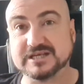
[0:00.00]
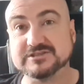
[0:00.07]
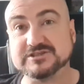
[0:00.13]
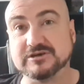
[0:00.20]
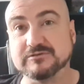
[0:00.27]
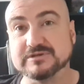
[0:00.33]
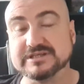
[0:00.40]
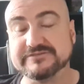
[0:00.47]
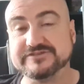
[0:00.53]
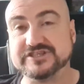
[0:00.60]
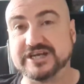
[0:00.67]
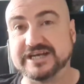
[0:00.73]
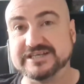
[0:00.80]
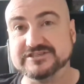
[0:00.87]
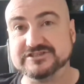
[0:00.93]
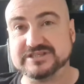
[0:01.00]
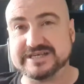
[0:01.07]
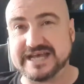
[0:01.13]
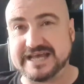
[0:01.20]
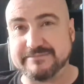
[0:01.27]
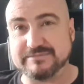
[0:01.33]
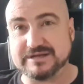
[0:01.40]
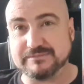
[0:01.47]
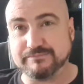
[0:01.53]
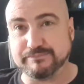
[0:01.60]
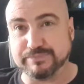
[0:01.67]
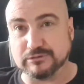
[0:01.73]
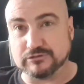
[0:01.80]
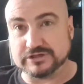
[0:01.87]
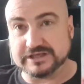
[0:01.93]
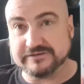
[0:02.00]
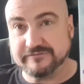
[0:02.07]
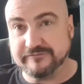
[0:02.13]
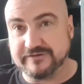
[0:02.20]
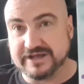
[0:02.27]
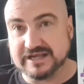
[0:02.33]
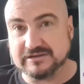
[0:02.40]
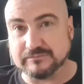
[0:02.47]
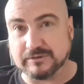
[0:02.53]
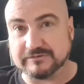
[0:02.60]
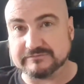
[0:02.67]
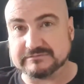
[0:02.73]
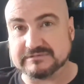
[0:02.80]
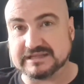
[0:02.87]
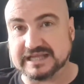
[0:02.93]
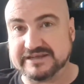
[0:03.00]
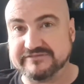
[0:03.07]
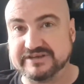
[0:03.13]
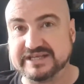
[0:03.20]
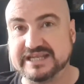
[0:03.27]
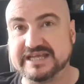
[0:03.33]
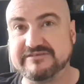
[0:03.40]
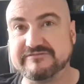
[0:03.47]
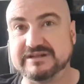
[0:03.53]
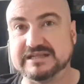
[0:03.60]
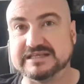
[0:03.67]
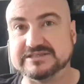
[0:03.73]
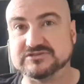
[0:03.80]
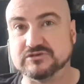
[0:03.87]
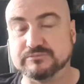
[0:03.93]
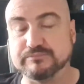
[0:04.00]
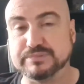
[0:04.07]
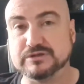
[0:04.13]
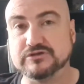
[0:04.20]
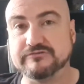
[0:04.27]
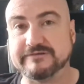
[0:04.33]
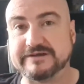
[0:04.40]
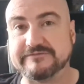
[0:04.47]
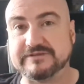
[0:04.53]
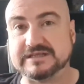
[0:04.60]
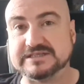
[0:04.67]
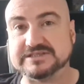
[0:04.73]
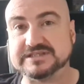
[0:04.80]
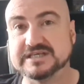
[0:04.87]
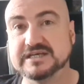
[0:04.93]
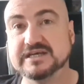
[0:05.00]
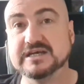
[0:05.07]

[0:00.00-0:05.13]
So they've changed the name of the bloody film on DVD release or Blu-ray release.